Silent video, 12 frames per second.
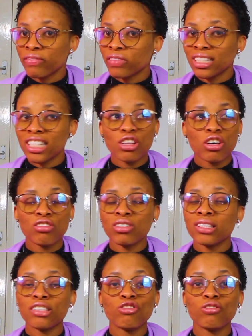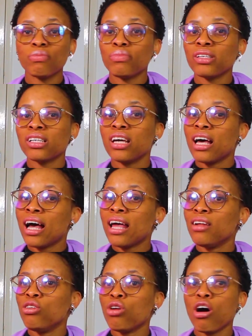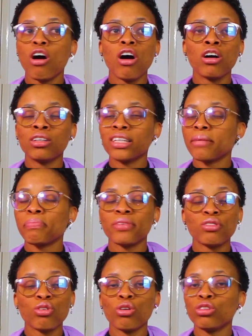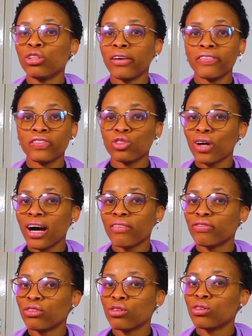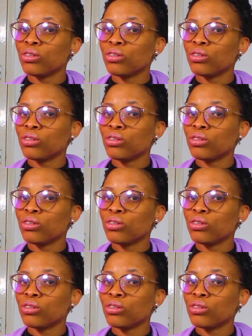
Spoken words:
It doesn't need to be a long episode of travel.